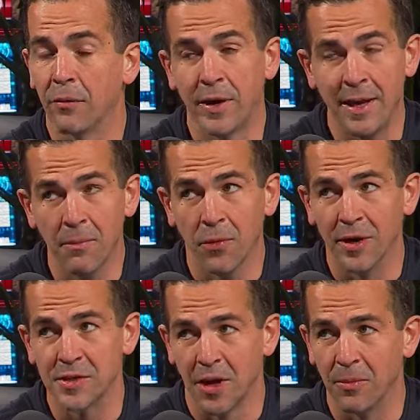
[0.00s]
Raheem
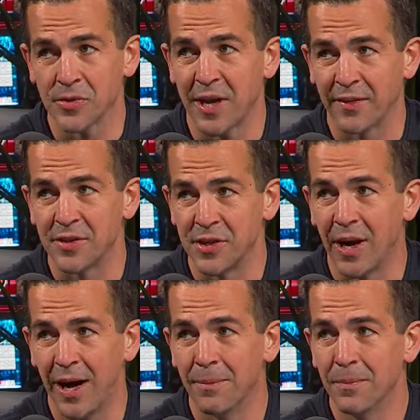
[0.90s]
Morris almost got the
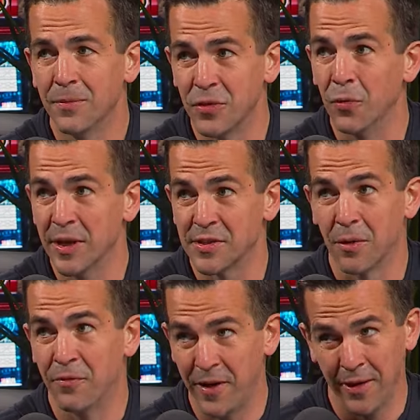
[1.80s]
job two weeks
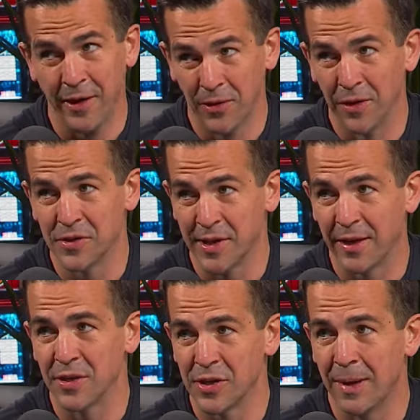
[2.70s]
ago, very close to
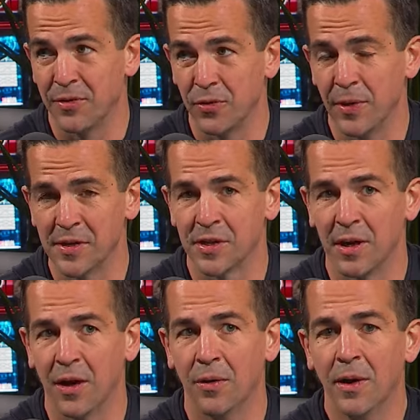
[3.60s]
getting the job two weeks
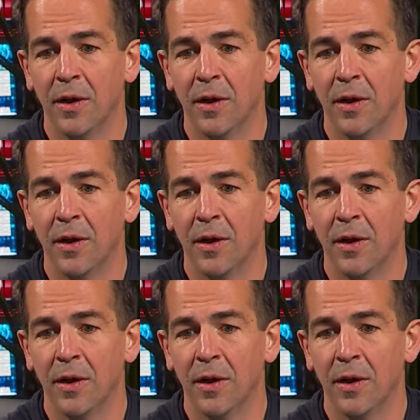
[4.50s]
ago.